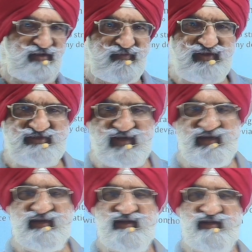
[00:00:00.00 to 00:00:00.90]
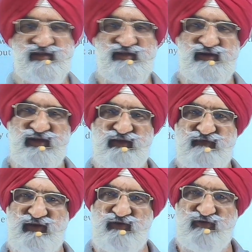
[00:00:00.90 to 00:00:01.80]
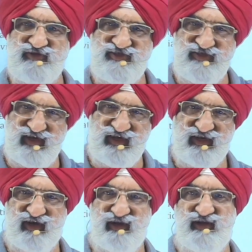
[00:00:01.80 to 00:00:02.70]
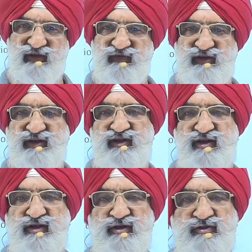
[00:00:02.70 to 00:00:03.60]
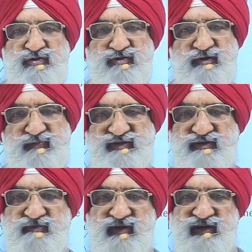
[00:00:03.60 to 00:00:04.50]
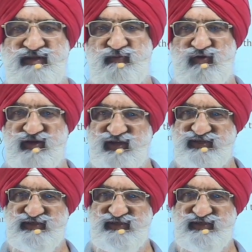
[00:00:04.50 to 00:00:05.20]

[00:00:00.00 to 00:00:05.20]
means that the ray will go straight undeviated through the prism at the point X